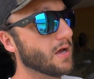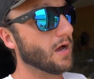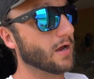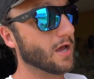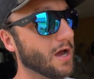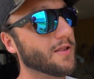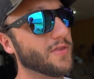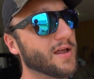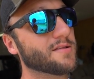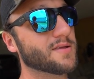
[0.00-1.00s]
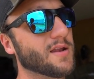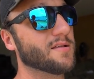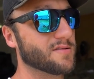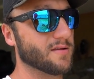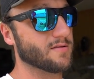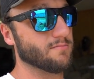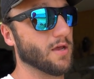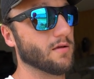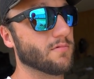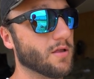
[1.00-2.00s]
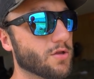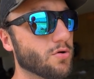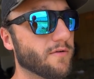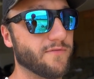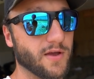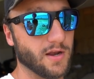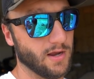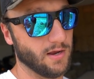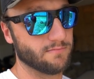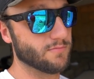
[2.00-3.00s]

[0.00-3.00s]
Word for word: A gun that is getting sent to me, a new Affinity.